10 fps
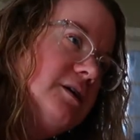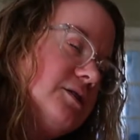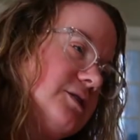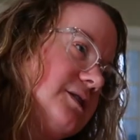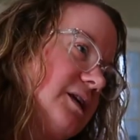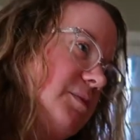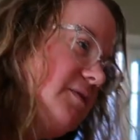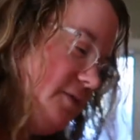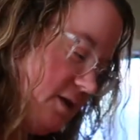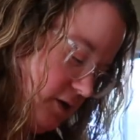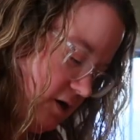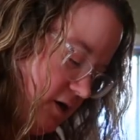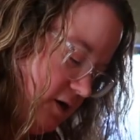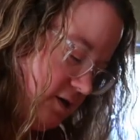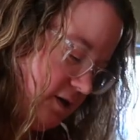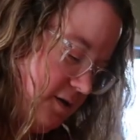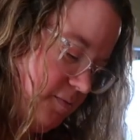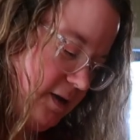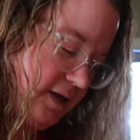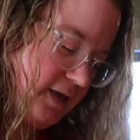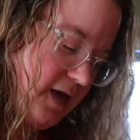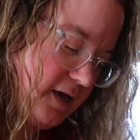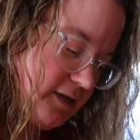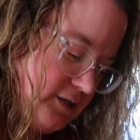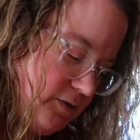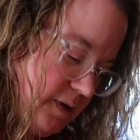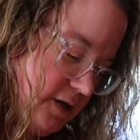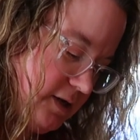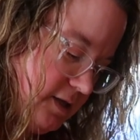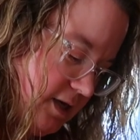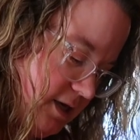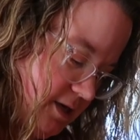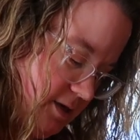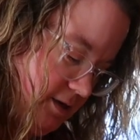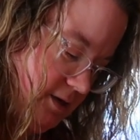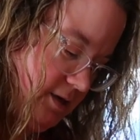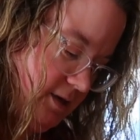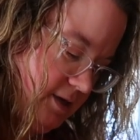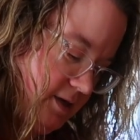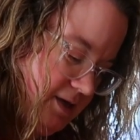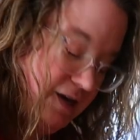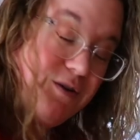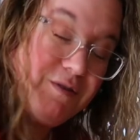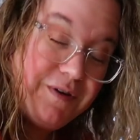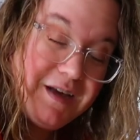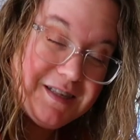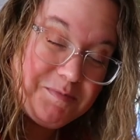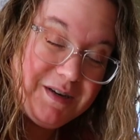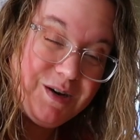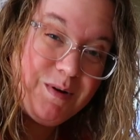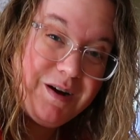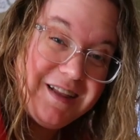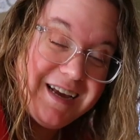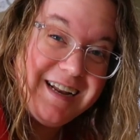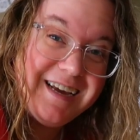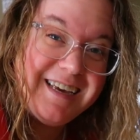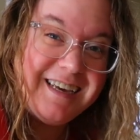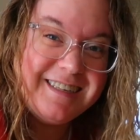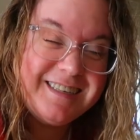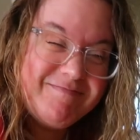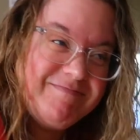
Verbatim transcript: She's like, my feet hurt. I'm like, yeah, because you're wearing like, no offense, but you're wearing like Nikes.